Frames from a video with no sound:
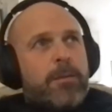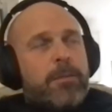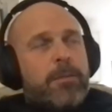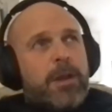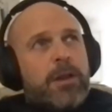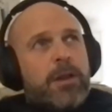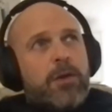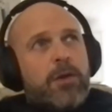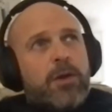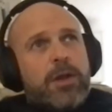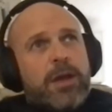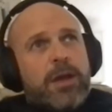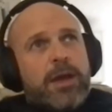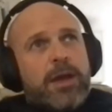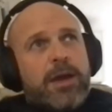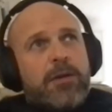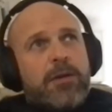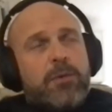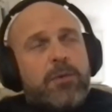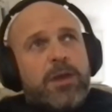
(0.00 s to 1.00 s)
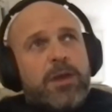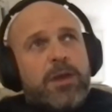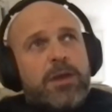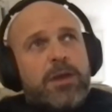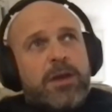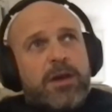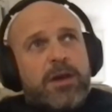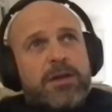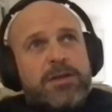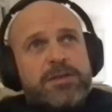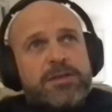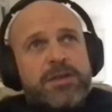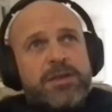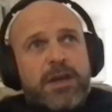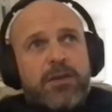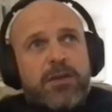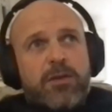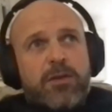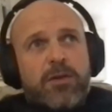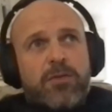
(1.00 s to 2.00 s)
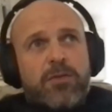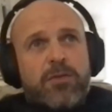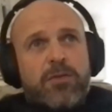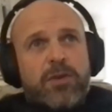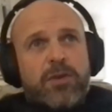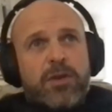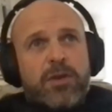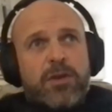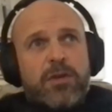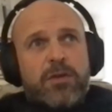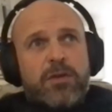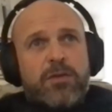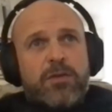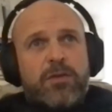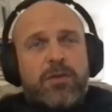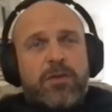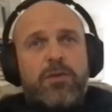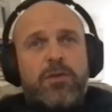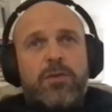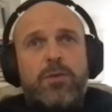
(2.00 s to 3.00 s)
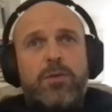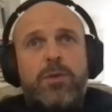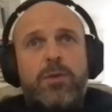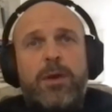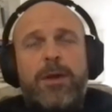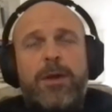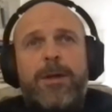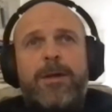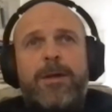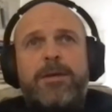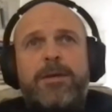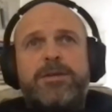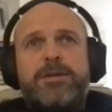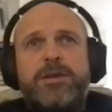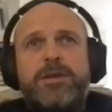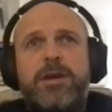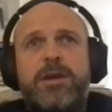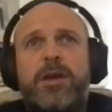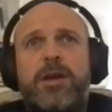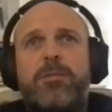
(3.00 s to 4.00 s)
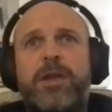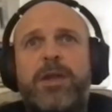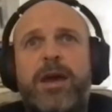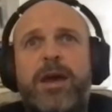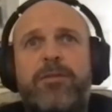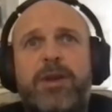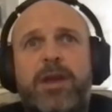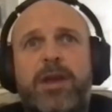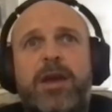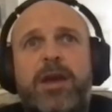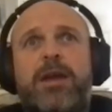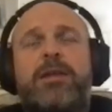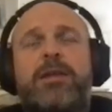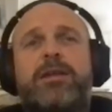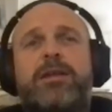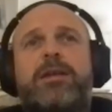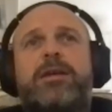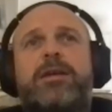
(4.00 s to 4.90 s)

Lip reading: looking at how we can harness technology to circumnavigate,